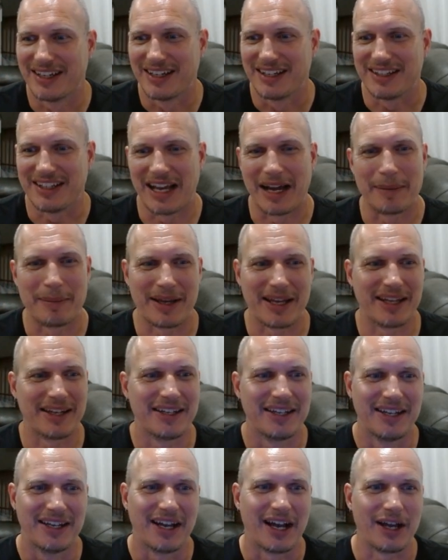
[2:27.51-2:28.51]
Yeah, man.
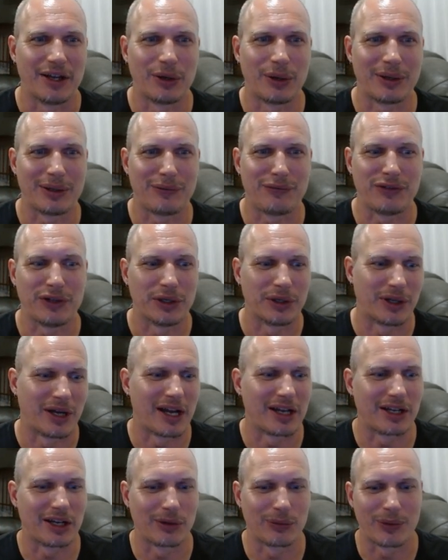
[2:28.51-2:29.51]
I know how you feel. I
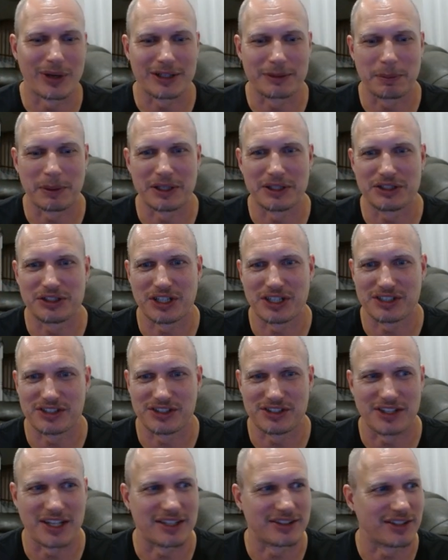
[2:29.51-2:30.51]
got wrecked by the chests
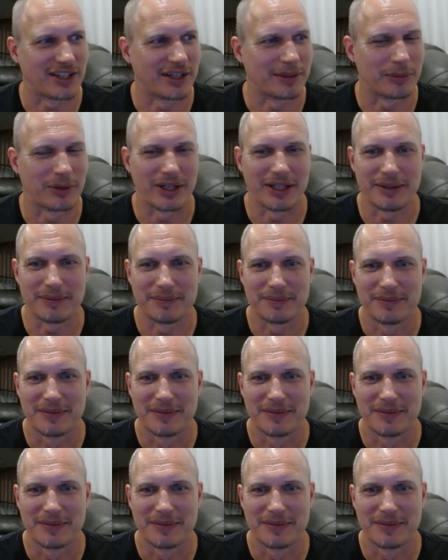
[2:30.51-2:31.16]
that time, right?